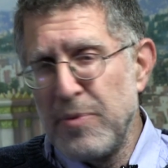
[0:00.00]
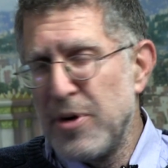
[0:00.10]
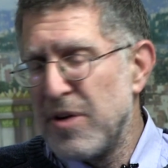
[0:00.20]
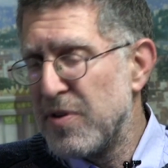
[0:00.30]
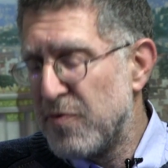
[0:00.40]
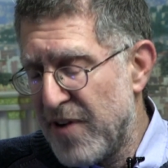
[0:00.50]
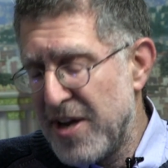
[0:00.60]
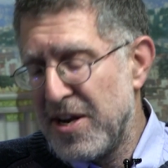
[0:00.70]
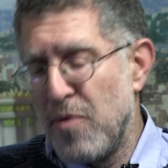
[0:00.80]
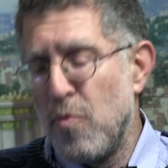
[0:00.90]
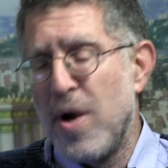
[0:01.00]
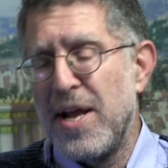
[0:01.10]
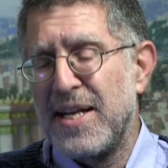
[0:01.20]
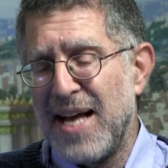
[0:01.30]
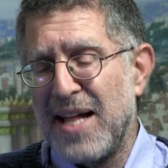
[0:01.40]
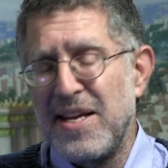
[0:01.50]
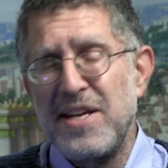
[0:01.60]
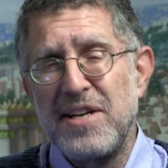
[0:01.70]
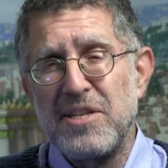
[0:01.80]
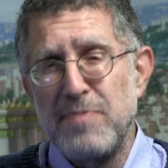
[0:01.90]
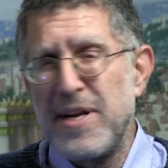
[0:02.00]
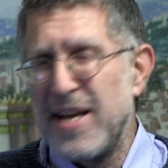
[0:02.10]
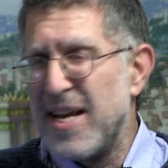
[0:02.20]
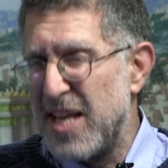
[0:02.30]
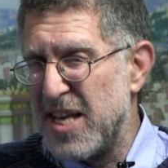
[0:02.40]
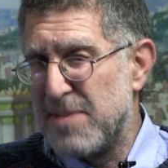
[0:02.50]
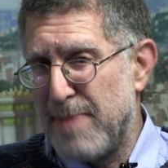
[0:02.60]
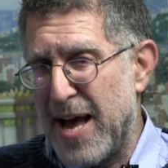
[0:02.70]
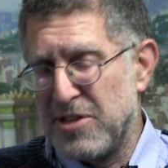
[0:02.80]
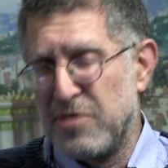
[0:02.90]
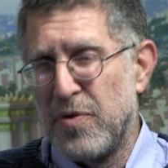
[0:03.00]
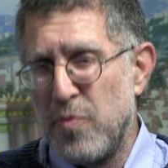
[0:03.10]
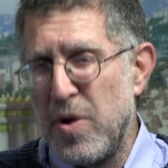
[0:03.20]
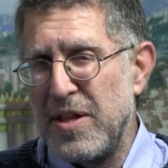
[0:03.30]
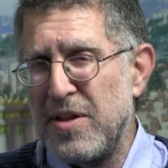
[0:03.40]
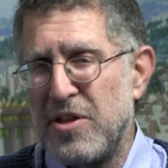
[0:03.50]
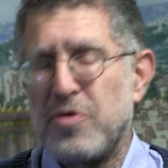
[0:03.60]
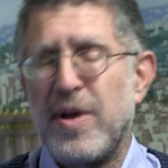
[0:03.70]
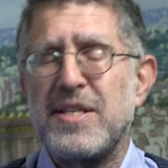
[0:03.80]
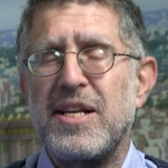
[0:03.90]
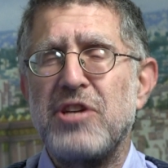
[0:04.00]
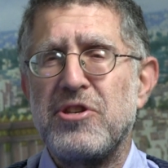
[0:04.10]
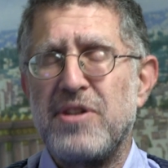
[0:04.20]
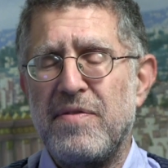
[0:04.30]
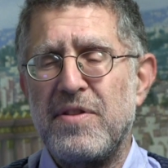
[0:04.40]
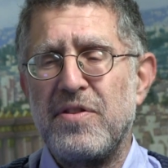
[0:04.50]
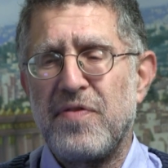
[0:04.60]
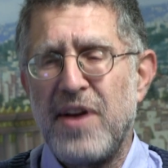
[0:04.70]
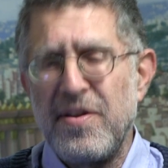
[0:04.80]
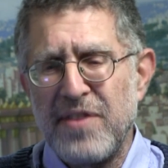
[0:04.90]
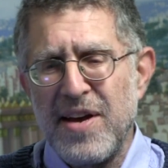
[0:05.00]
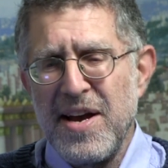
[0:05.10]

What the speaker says: We're going to find out what exactly it does mean, and it is Passover really the translation of this phrase?